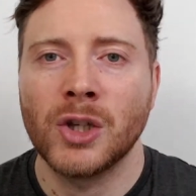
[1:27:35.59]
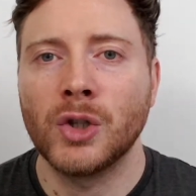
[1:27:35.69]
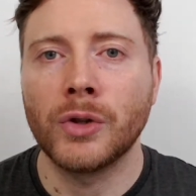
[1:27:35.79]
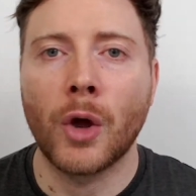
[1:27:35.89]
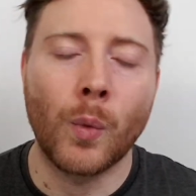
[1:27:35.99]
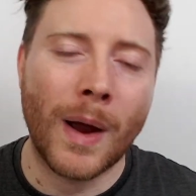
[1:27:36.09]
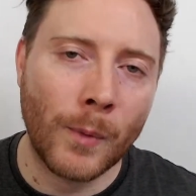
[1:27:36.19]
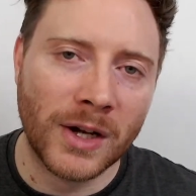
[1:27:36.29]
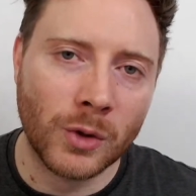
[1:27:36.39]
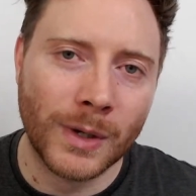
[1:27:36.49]
You'll know
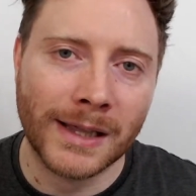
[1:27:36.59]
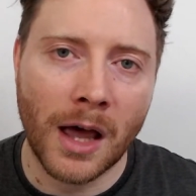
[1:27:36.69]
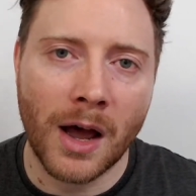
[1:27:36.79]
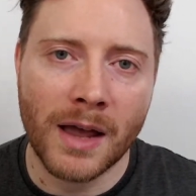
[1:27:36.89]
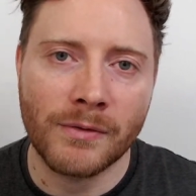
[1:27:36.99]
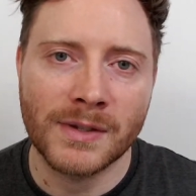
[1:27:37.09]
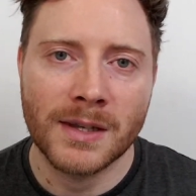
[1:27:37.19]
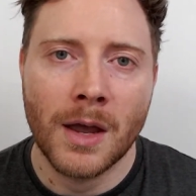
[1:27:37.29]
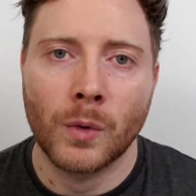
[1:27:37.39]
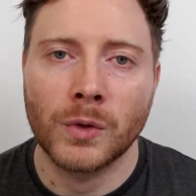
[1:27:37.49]
when we're doing
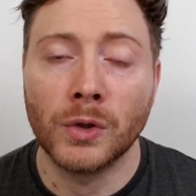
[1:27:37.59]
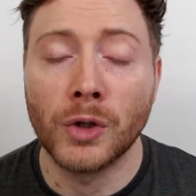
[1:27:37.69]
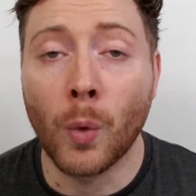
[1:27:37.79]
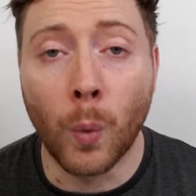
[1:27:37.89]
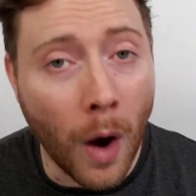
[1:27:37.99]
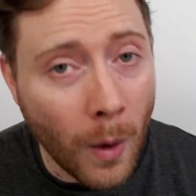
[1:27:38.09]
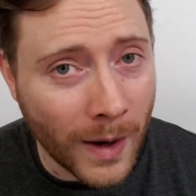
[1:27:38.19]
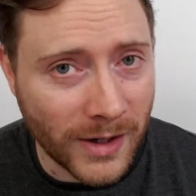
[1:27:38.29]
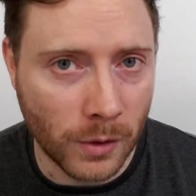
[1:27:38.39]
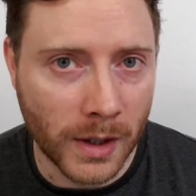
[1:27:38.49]
lives, you'll know what
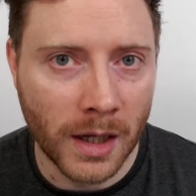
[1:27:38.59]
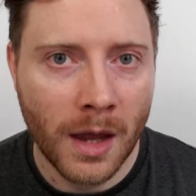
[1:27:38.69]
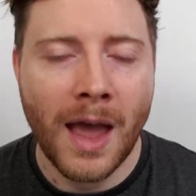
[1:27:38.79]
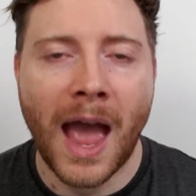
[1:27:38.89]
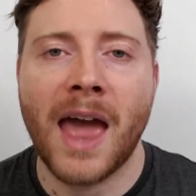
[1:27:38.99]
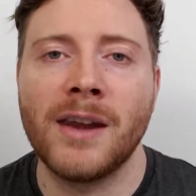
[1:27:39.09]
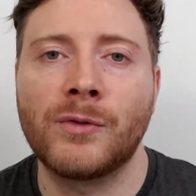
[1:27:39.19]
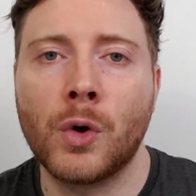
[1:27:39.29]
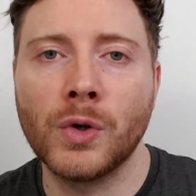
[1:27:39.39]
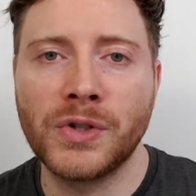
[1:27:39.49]
we're doing, and
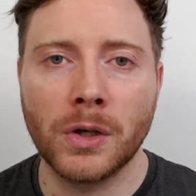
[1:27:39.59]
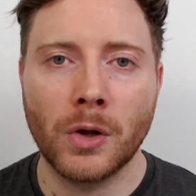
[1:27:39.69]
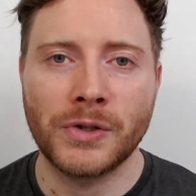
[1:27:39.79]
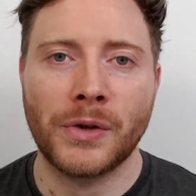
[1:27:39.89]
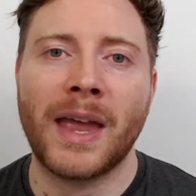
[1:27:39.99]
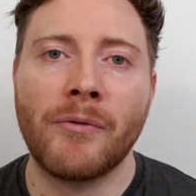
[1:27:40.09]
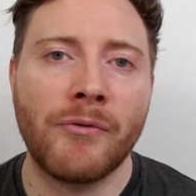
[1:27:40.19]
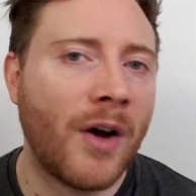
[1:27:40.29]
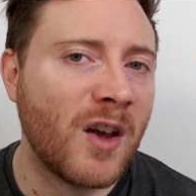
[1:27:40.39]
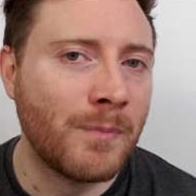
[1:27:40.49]
of course you'll also
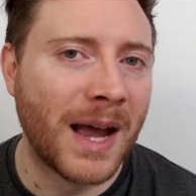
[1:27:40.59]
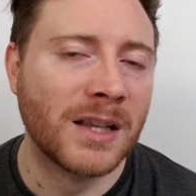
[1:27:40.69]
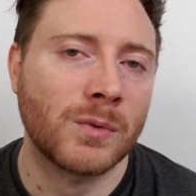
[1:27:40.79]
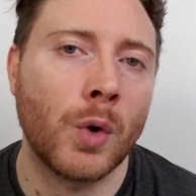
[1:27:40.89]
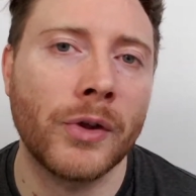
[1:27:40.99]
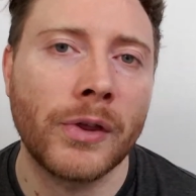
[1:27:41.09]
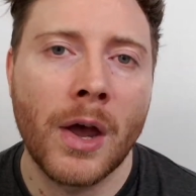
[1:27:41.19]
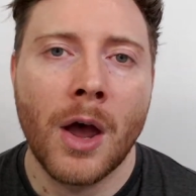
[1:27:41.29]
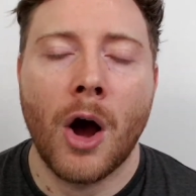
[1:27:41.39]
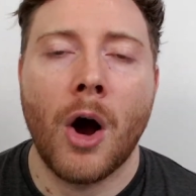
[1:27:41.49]
get £5 worth
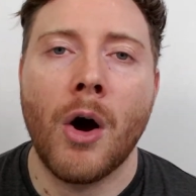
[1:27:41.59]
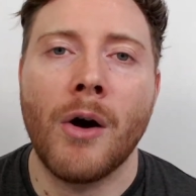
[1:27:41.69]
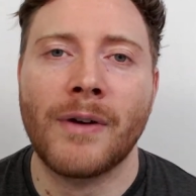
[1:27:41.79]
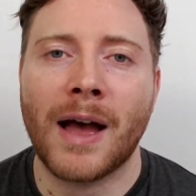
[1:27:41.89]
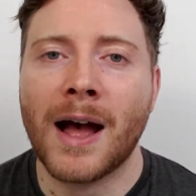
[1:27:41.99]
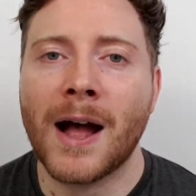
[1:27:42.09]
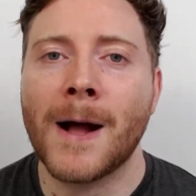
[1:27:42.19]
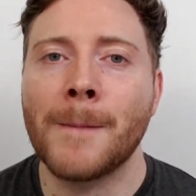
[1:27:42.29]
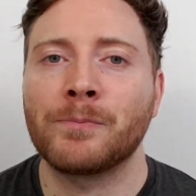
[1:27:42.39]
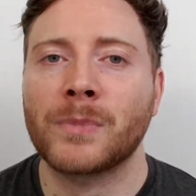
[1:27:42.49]
of
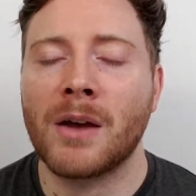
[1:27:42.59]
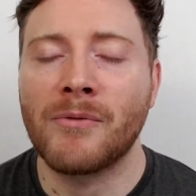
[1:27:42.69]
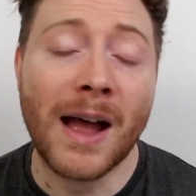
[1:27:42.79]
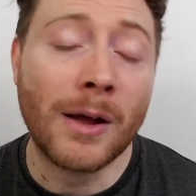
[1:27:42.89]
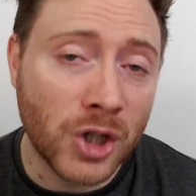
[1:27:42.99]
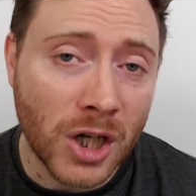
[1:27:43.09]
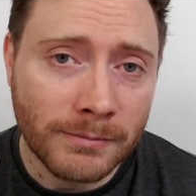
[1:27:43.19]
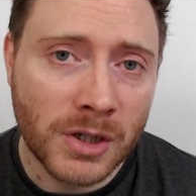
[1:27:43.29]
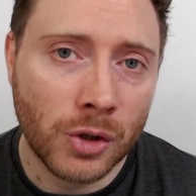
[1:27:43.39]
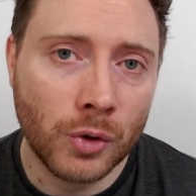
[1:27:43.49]
a voucher
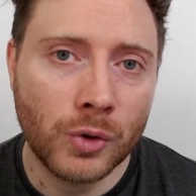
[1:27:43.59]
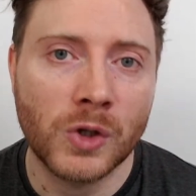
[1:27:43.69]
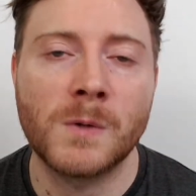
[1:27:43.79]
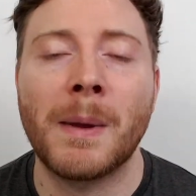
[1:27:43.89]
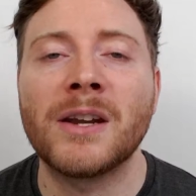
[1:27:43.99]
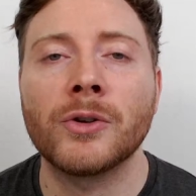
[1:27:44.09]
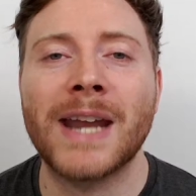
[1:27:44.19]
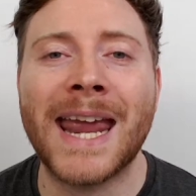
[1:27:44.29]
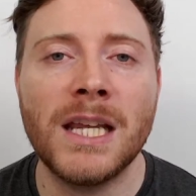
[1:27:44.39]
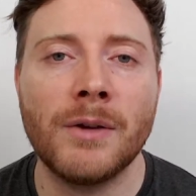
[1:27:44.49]
to spend
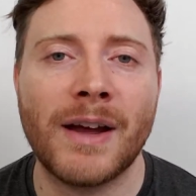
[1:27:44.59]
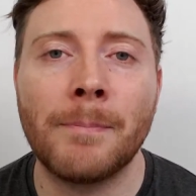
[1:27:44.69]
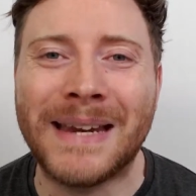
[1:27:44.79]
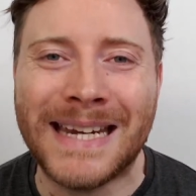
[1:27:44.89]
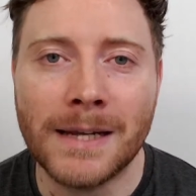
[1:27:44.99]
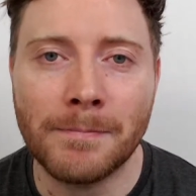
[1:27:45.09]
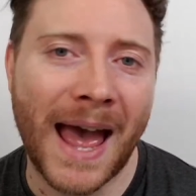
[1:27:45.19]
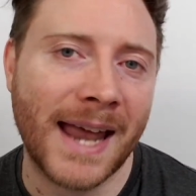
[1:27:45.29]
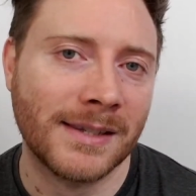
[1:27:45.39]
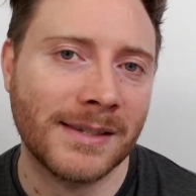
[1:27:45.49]
on any of our beading
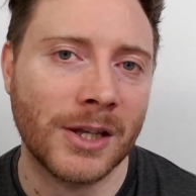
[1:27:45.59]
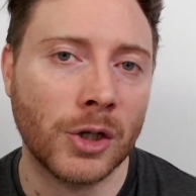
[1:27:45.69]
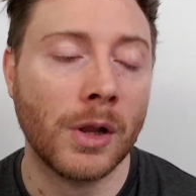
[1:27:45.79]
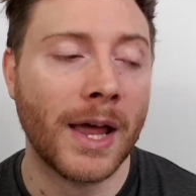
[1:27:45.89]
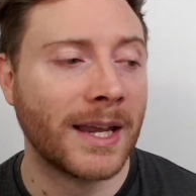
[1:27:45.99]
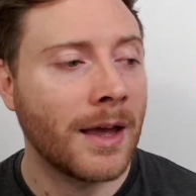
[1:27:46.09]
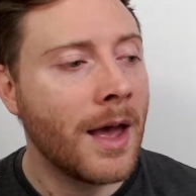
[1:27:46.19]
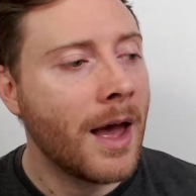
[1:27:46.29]
patterns that you like.